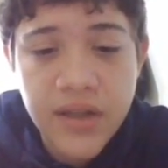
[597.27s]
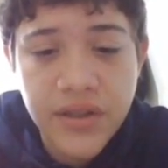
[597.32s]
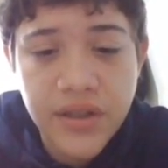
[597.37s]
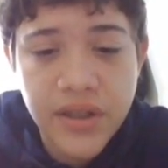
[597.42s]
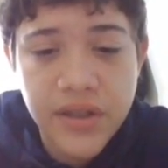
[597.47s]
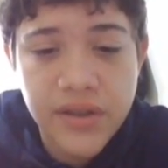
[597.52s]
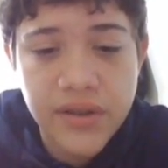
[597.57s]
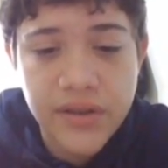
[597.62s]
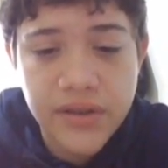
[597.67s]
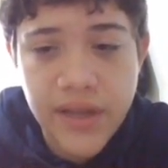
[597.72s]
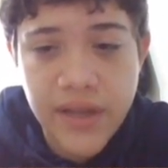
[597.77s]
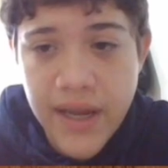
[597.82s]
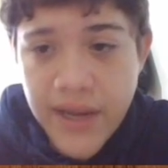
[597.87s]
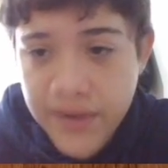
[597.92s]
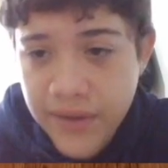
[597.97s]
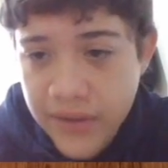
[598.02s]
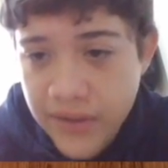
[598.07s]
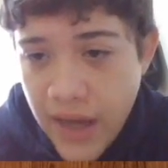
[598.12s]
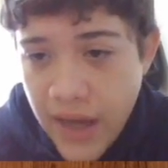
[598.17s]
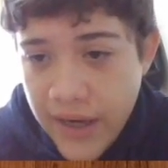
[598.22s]
just
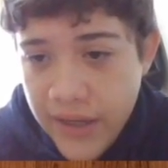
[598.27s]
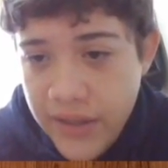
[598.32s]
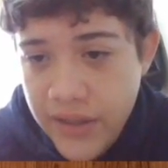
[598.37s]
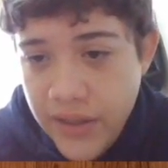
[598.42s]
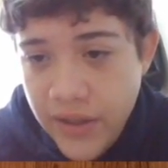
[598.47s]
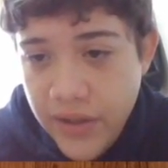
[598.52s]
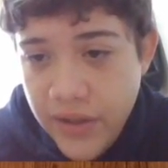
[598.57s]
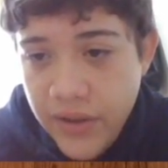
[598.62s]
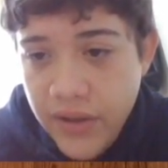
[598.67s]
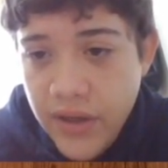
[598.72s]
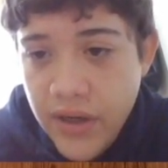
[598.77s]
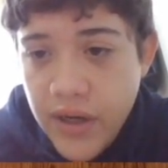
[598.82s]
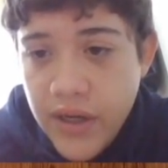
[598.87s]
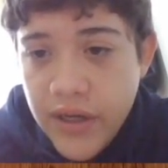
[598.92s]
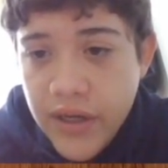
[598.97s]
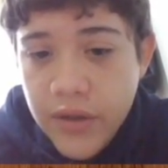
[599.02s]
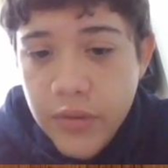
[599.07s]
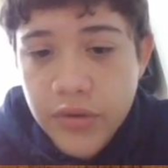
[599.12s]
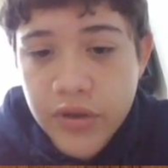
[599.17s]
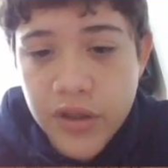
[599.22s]
take the knight here,
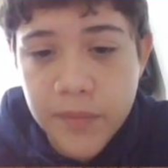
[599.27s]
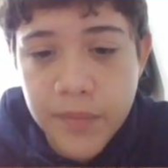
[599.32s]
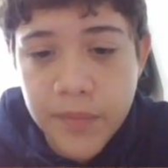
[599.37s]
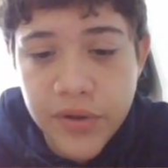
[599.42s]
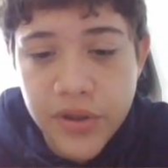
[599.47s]
You just